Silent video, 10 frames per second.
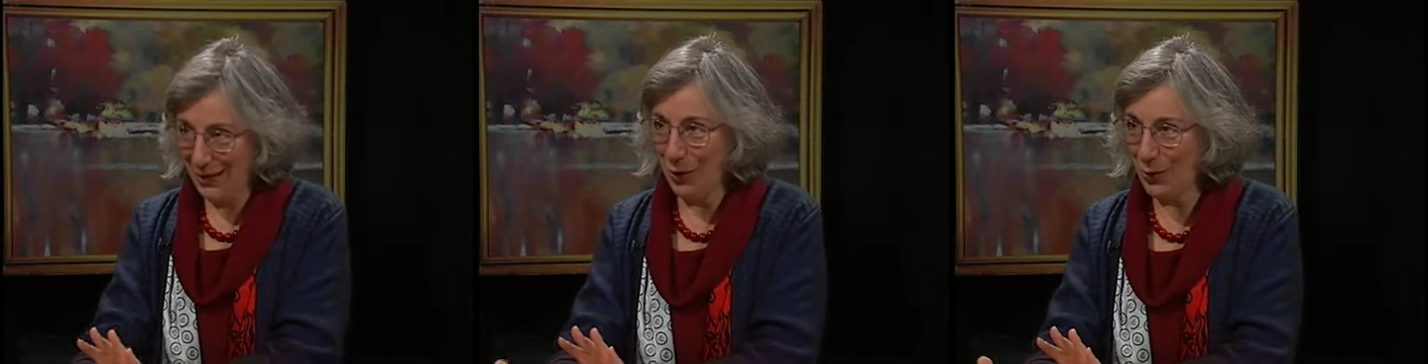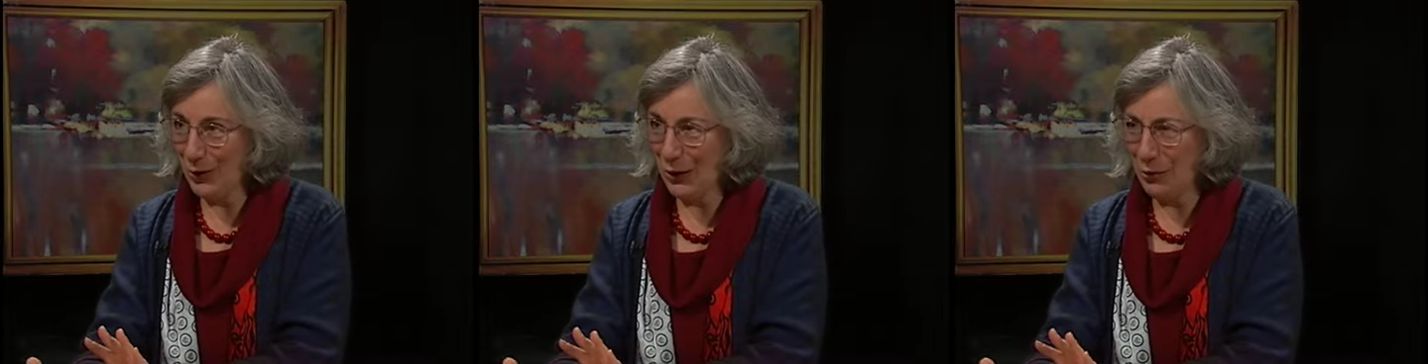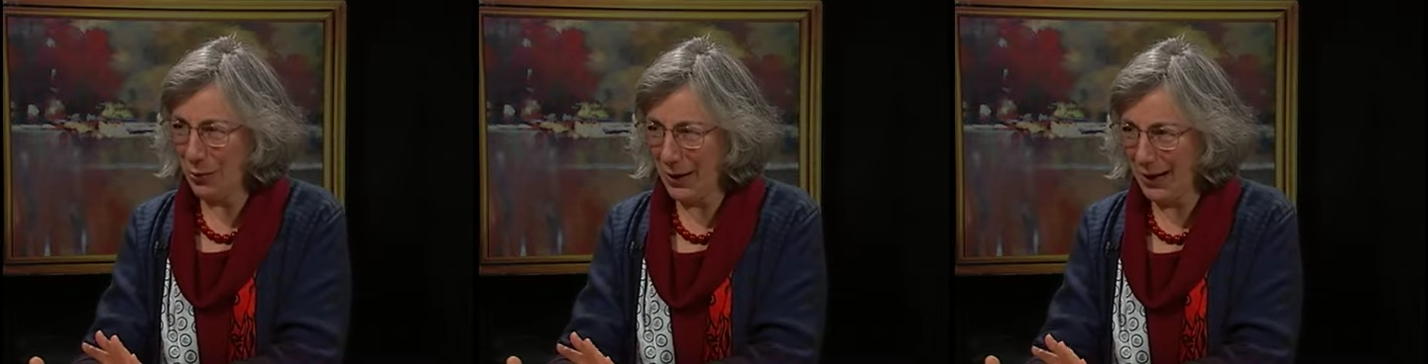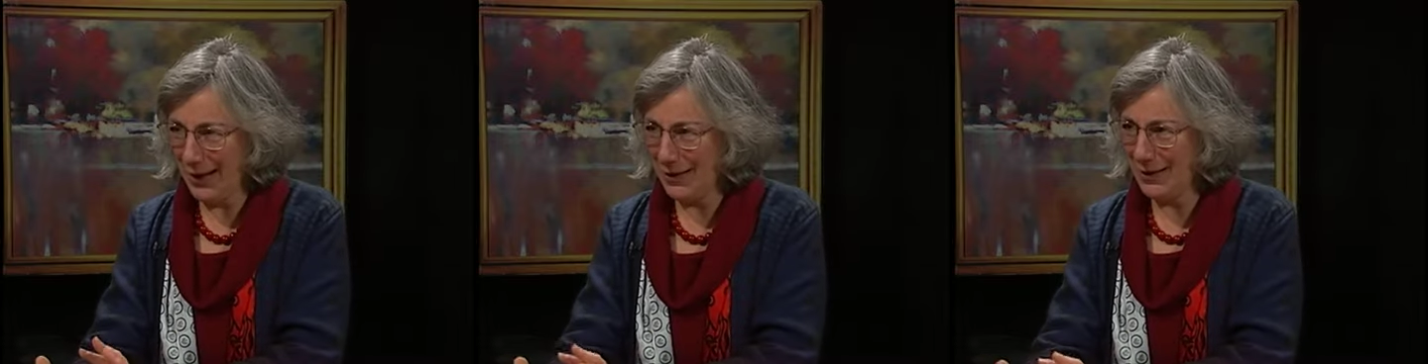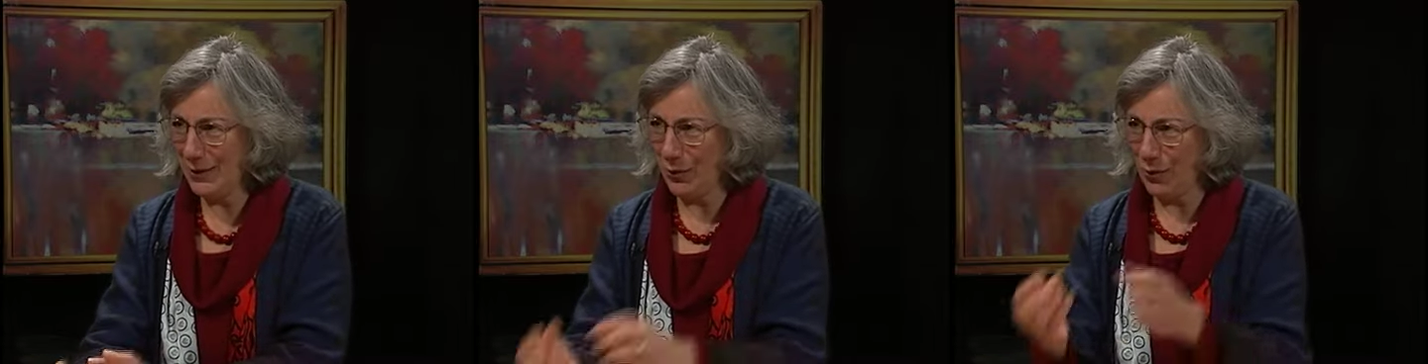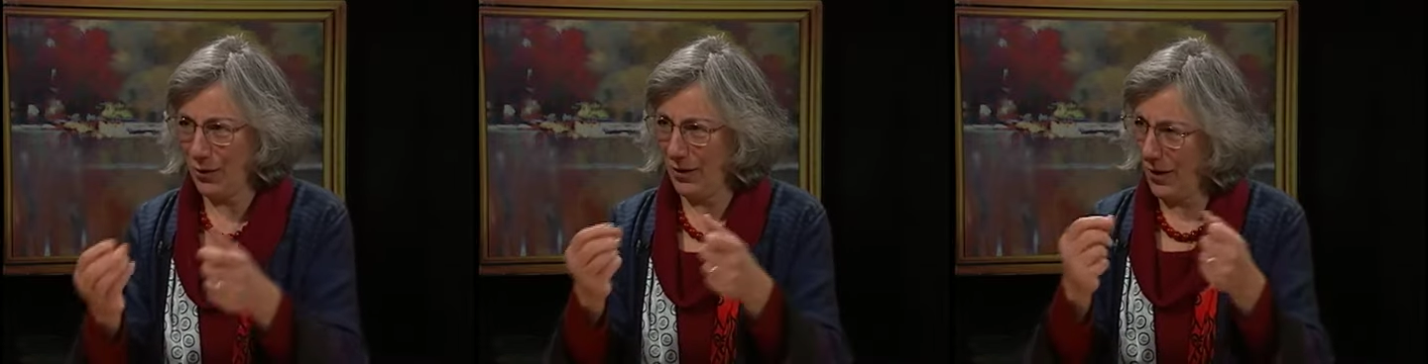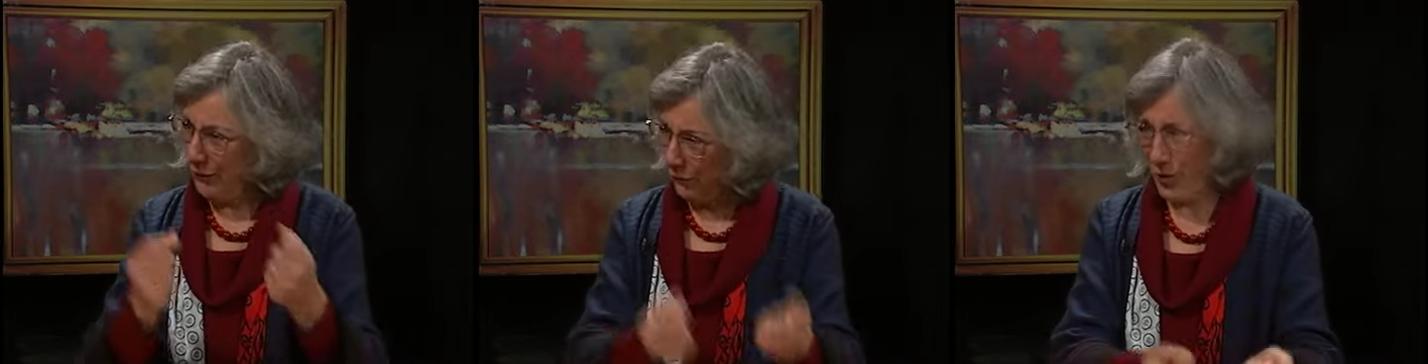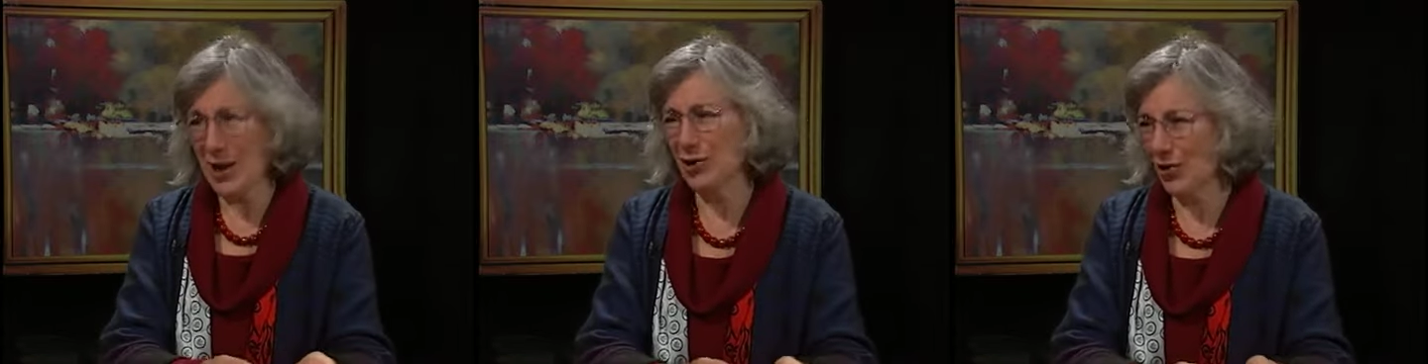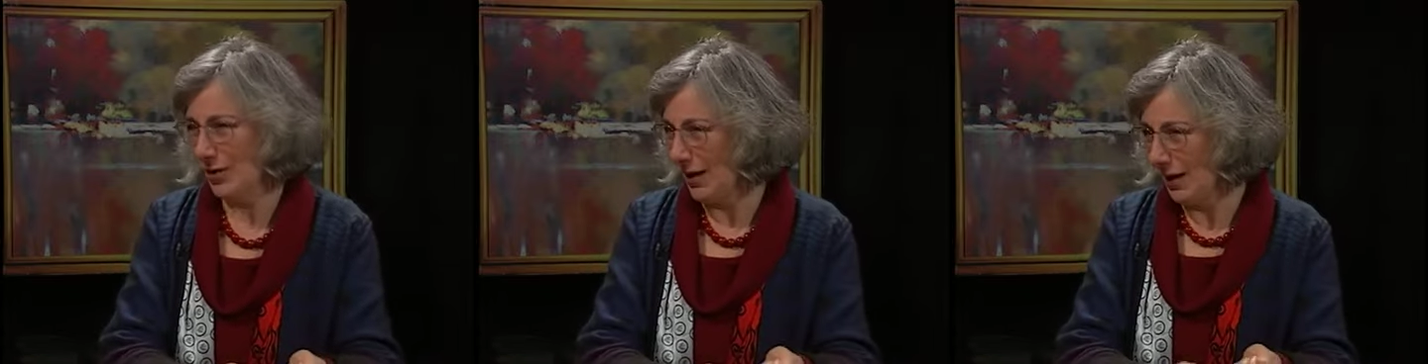local ingredient or a fresh